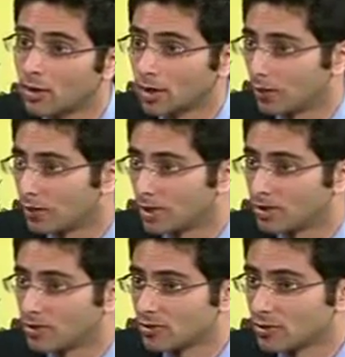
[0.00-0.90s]
a
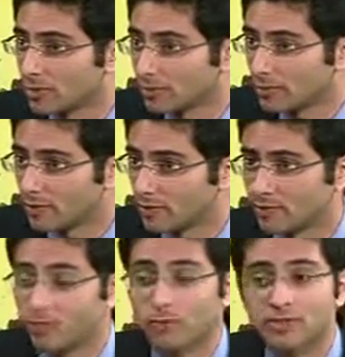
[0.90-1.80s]
relationship,
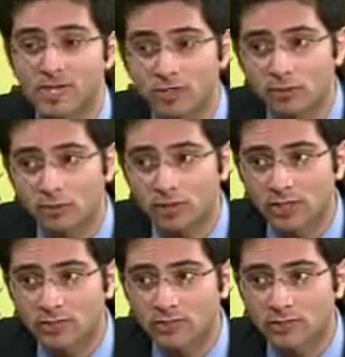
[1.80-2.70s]
to form a sexual
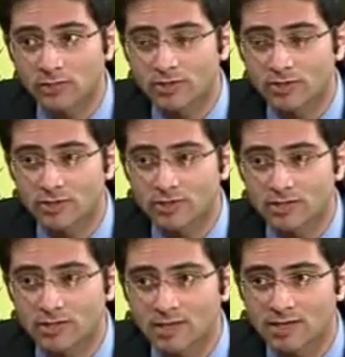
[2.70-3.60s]
relationship with someone of
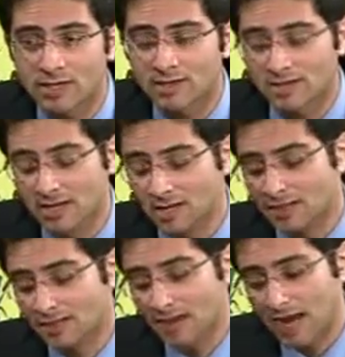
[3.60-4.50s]
the same sex,
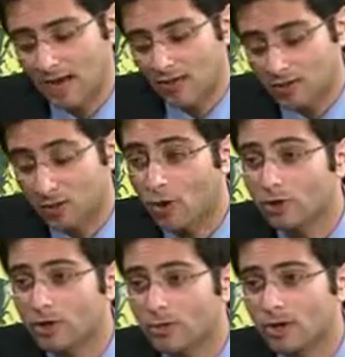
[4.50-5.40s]
to
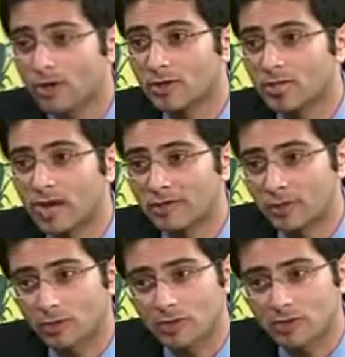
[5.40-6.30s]
call it a marriage, to have
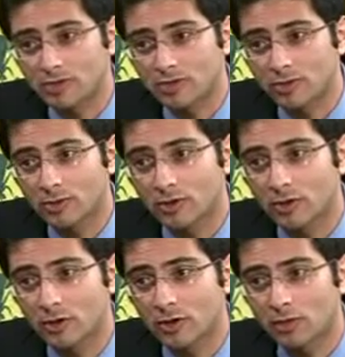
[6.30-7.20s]
their religious
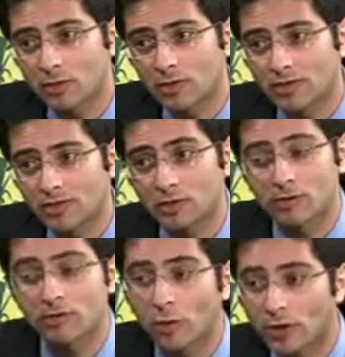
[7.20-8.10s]
community call it one, to have their
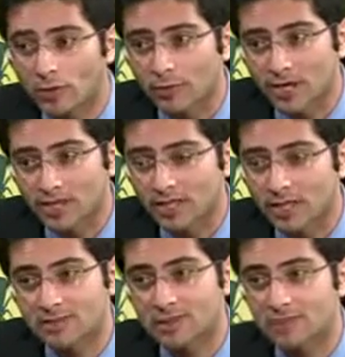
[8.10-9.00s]
employer
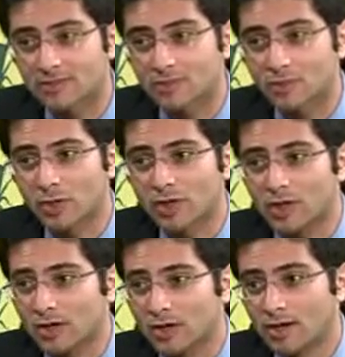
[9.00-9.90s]
recognize it as one,
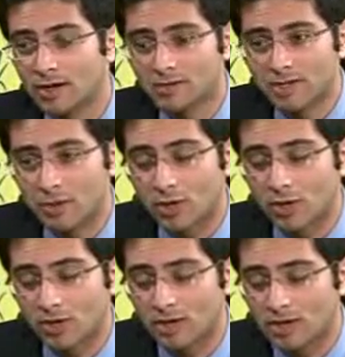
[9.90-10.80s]
and so
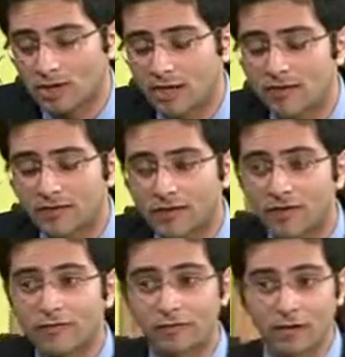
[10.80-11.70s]
on. If
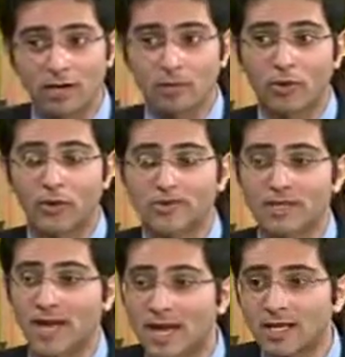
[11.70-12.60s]
freedom points
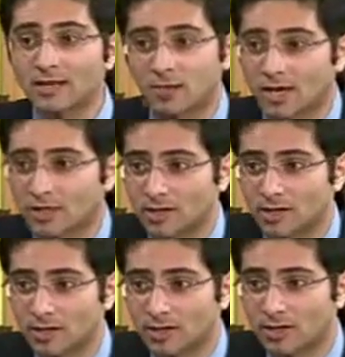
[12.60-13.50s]
in any direction
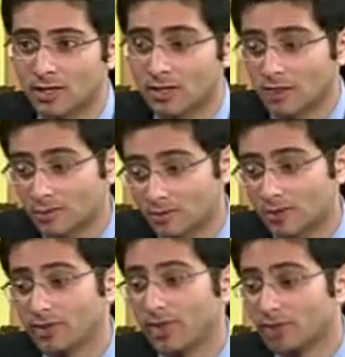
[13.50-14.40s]
here, it's
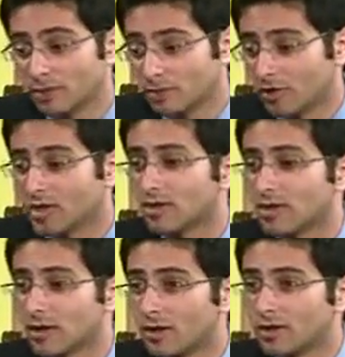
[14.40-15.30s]
really in the
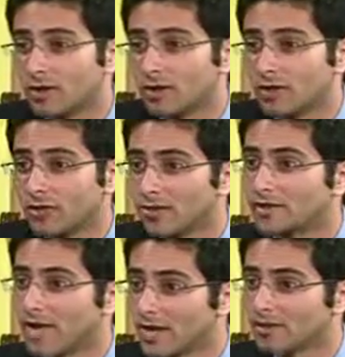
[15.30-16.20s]
direction of the
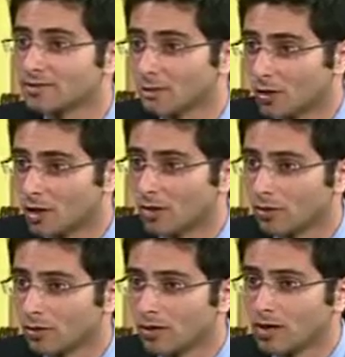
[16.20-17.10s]
status
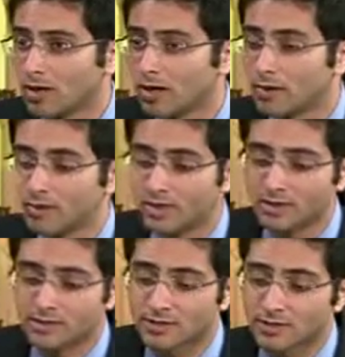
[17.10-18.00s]
quo,
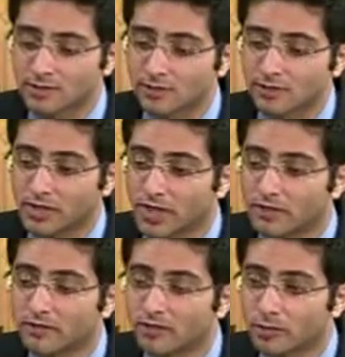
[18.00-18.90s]
because
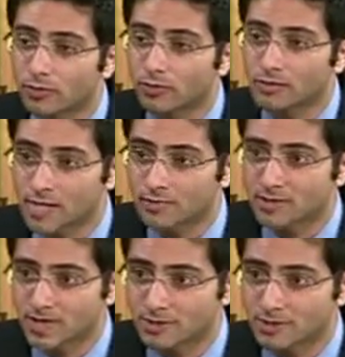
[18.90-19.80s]
if
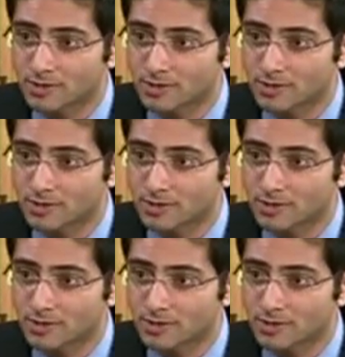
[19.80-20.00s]
same-sex